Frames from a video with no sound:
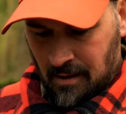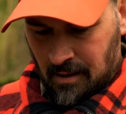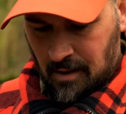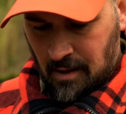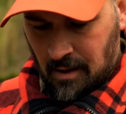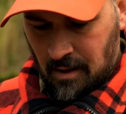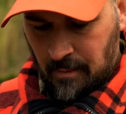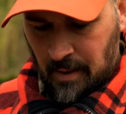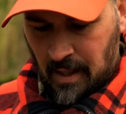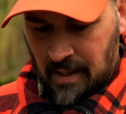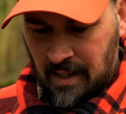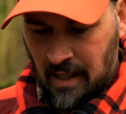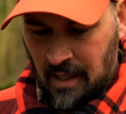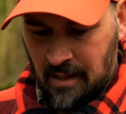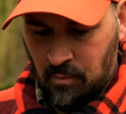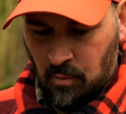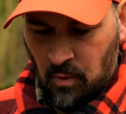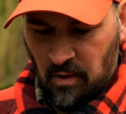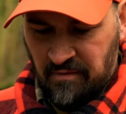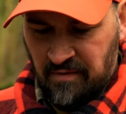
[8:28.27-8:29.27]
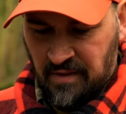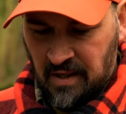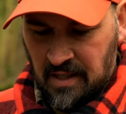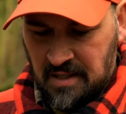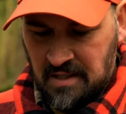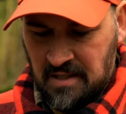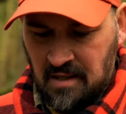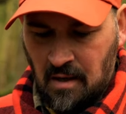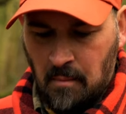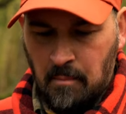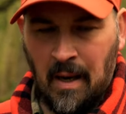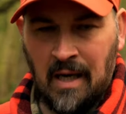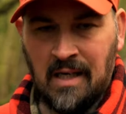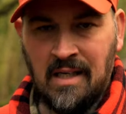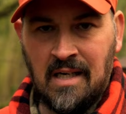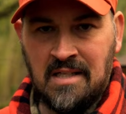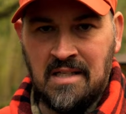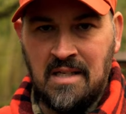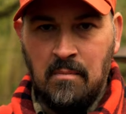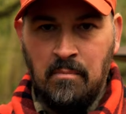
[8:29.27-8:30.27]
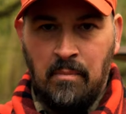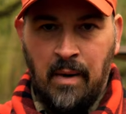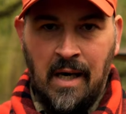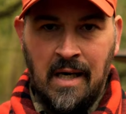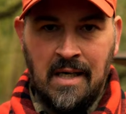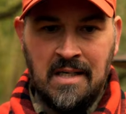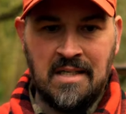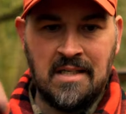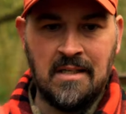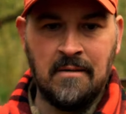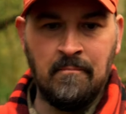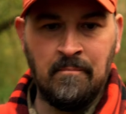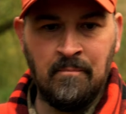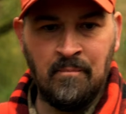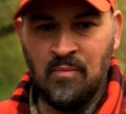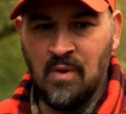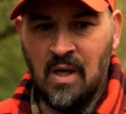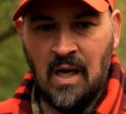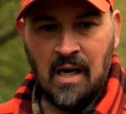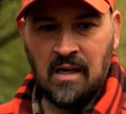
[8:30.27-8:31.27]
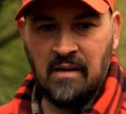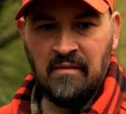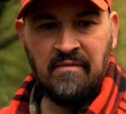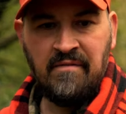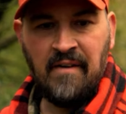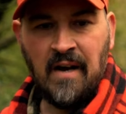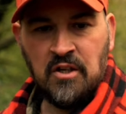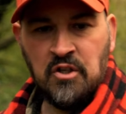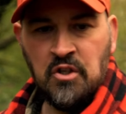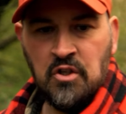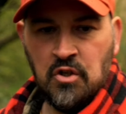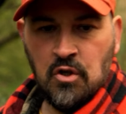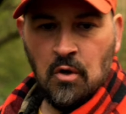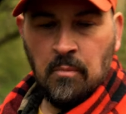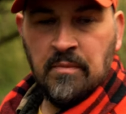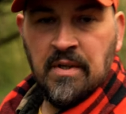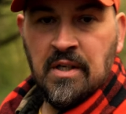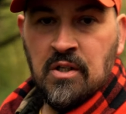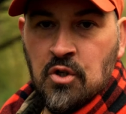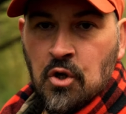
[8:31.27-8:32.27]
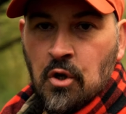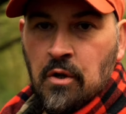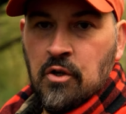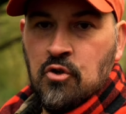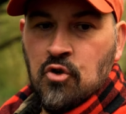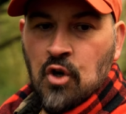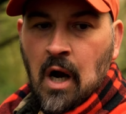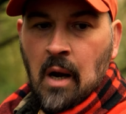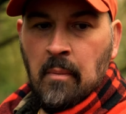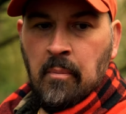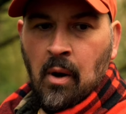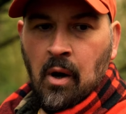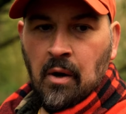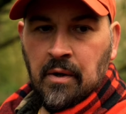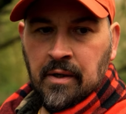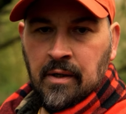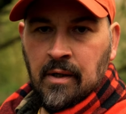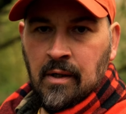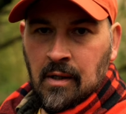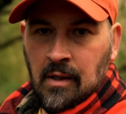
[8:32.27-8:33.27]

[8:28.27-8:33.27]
Again, with this magnetic base, I can fashion something to the tripod,